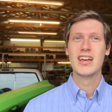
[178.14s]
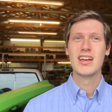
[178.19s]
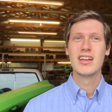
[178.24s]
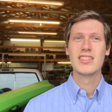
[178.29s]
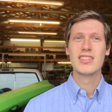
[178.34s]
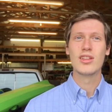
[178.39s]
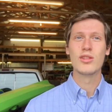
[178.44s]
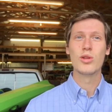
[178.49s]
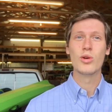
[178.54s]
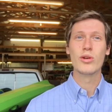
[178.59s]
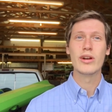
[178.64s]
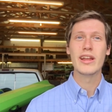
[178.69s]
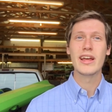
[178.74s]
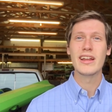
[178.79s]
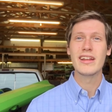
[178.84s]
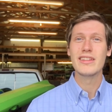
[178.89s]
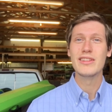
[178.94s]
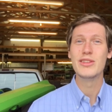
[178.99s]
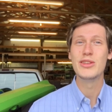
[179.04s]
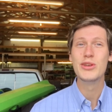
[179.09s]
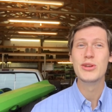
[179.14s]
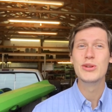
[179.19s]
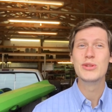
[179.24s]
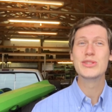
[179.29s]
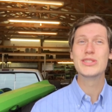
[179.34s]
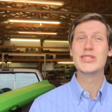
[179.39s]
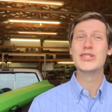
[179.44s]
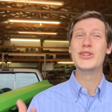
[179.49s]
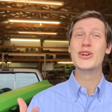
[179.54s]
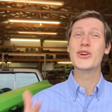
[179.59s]
The Lord
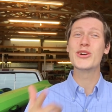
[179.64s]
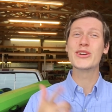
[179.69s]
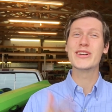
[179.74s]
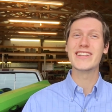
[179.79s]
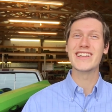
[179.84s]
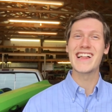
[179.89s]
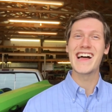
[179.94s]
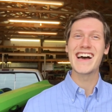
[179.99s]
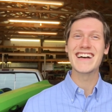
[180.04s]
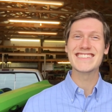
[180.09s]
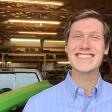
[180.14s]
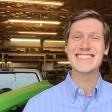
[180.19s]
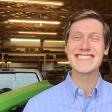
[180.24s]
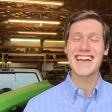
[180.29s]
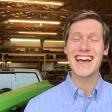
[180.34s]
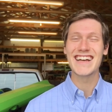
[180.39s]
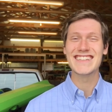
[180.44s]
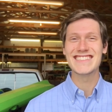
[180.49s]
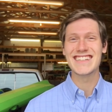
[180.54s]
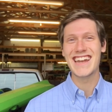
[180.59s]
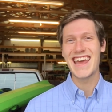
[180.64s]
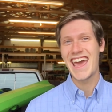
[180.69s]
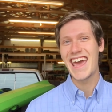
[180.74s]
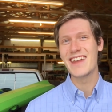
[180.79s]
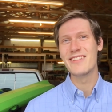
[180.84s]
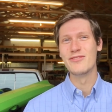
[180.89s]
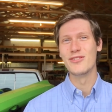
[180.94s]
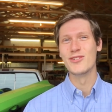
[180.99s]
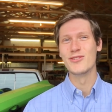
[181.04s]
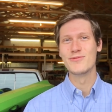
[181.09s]
used your class as an
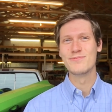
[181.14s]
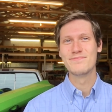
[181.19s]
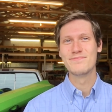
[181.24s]
anvil.